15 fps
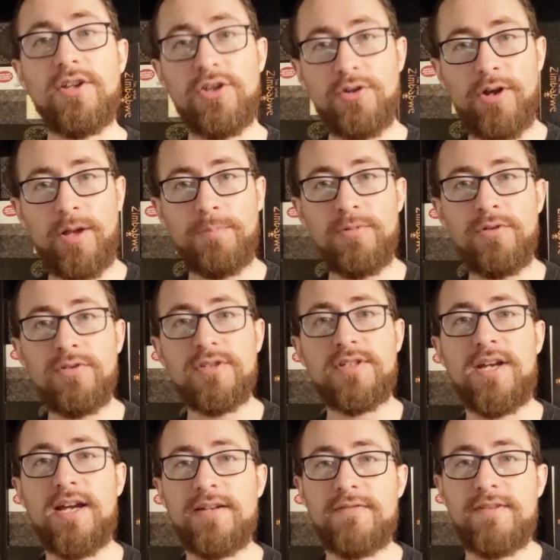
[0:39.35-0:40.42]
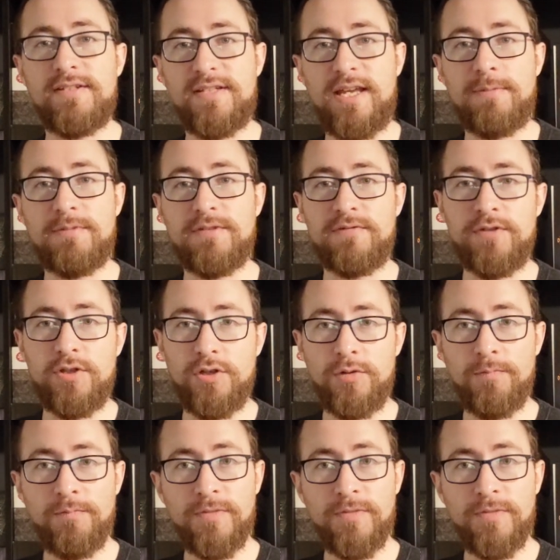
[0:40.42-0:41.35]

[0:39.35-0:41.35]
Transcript: to help you decide if this game is for you.